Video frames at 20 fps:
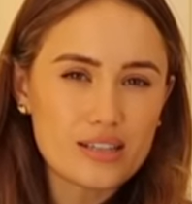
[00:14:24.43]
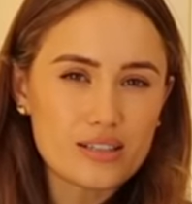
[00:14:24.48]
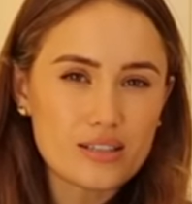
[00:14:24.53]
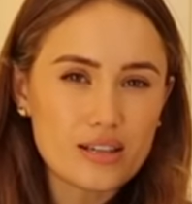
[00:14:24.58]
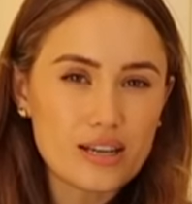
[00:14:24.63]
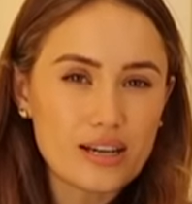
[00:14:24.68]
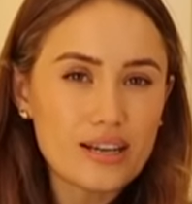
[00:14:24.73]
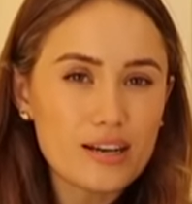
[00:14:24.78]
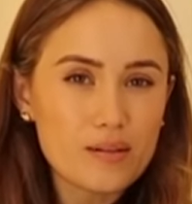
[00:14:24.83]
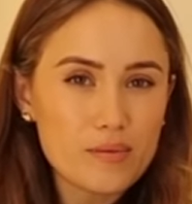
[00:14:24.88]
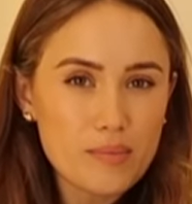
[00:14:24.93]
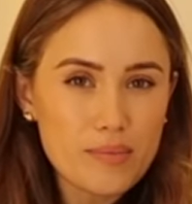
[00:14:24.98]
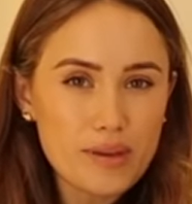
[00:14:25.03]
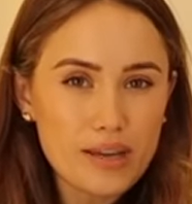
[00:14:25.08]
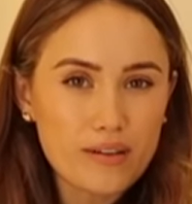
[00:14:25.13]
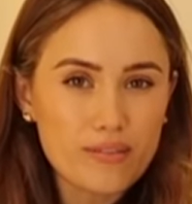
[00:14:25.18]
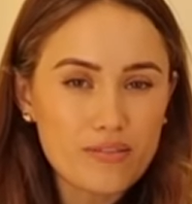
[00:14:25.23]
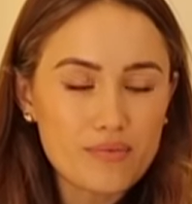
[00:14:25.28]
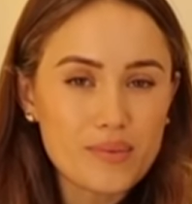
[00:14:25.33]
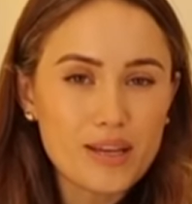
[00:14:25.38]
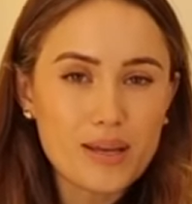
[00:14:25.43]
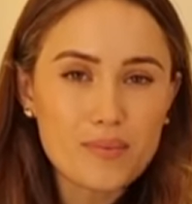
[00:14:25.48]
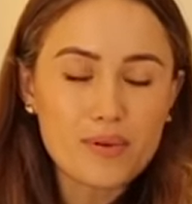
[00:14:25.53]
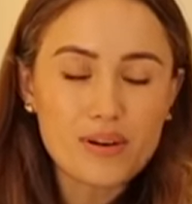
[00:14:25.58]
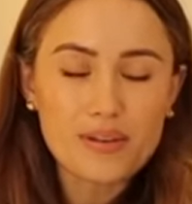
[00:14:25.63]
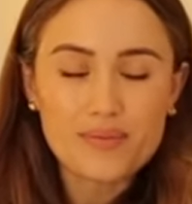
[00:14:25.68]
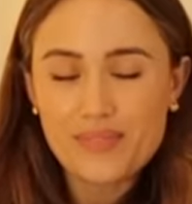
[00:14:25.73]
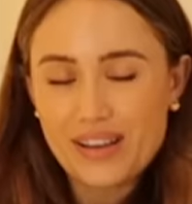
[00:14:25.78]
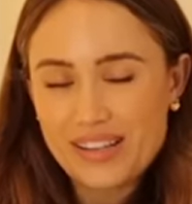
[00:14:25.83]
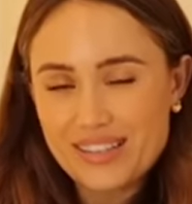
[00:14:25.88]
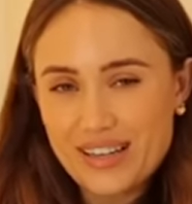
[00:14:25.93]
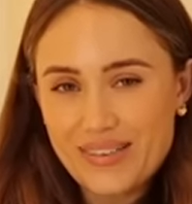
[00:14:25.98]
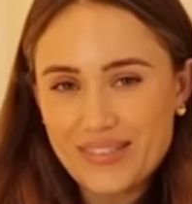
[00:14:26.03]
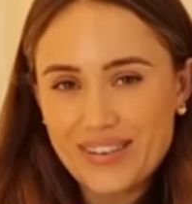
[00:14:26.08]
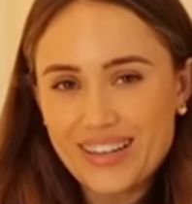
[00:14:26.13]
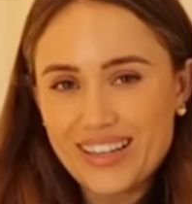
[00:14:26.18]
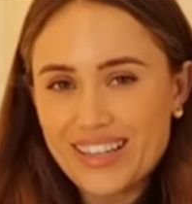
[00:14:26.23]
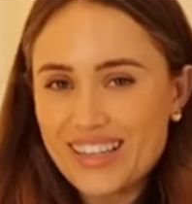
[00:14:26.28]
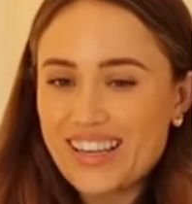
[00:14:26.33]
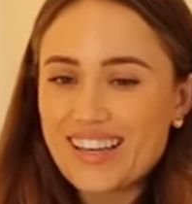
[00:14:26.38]
does look a little bit big for me, but that's how I
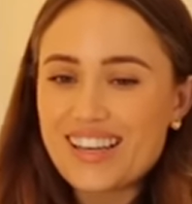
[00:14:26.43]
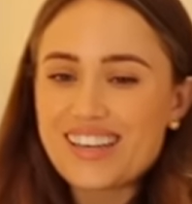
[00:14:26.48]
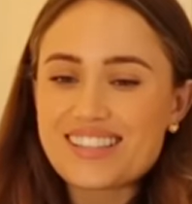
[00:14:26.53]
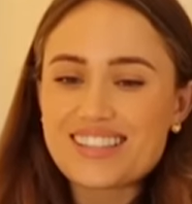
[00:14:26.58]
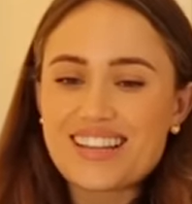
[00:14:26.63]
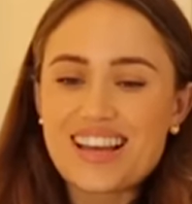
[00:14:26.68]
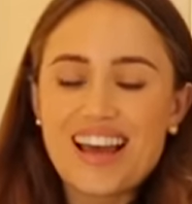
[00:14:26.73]
like it.